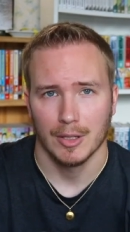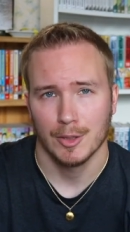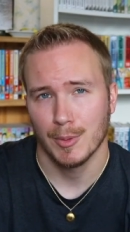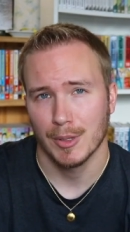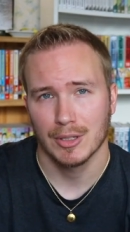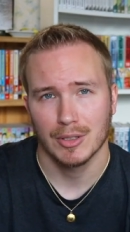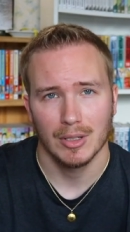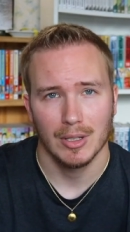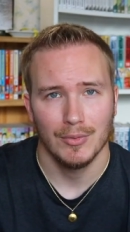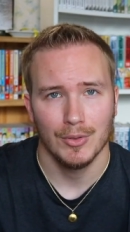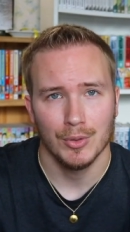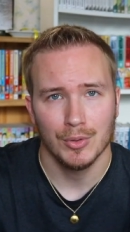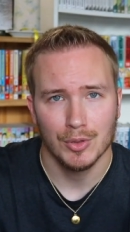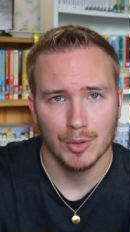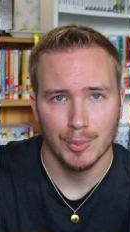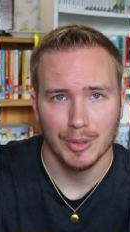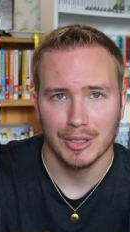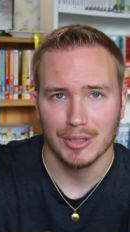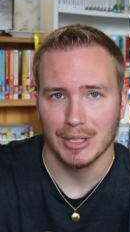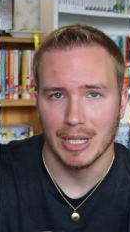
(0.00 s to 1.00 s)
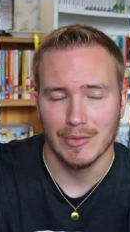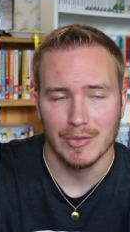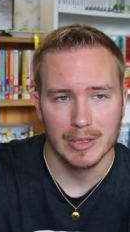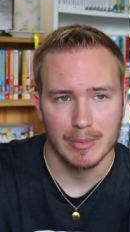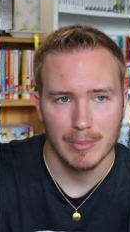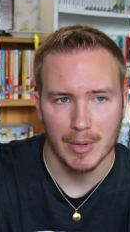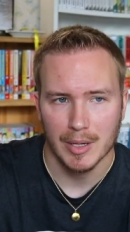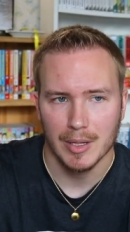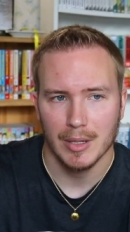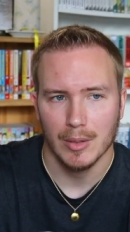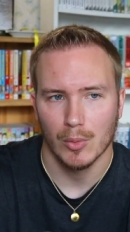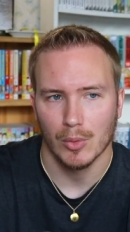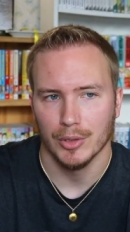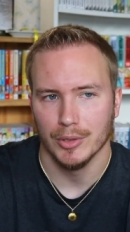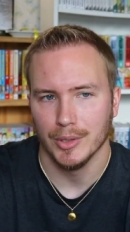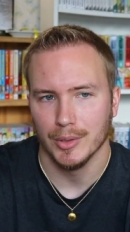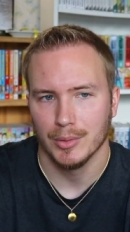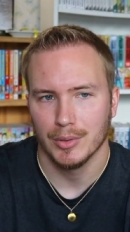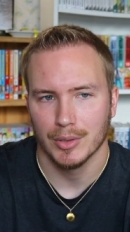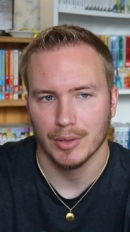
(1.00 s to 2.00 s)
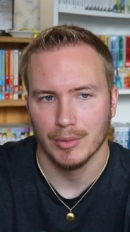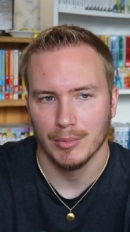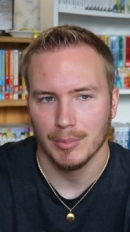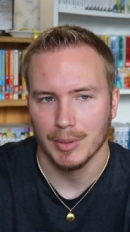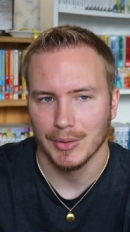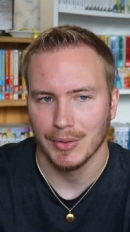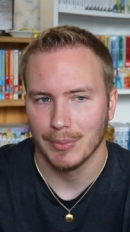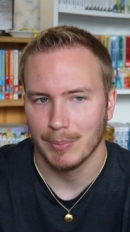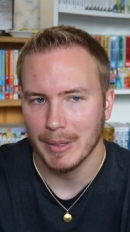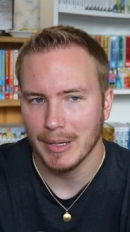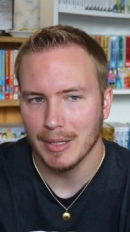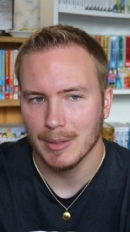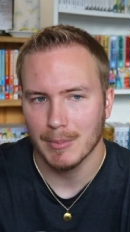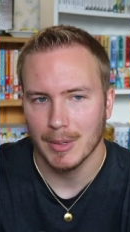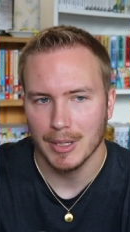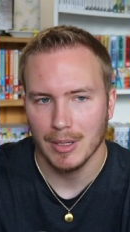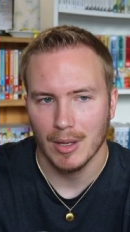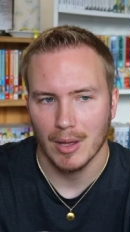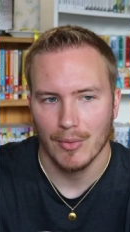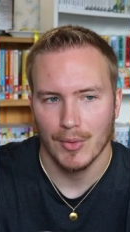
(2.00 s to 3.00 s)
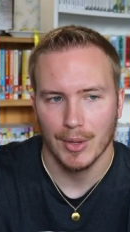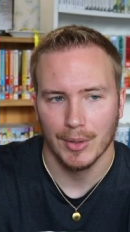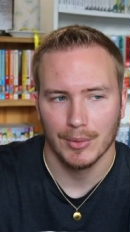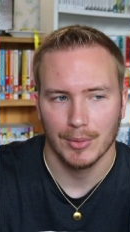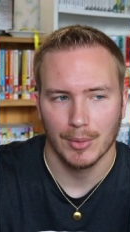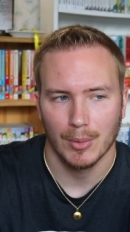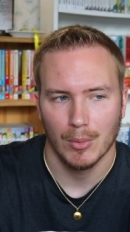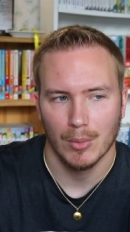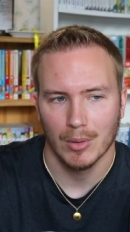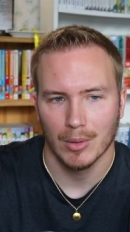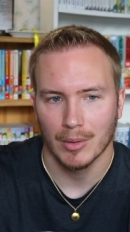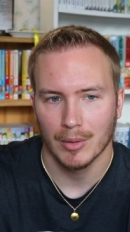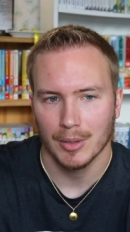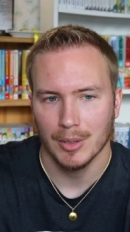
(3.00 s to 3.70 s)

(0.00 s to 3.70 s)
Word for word: especially if you should be saving money or you shouldn't be spending money on this or,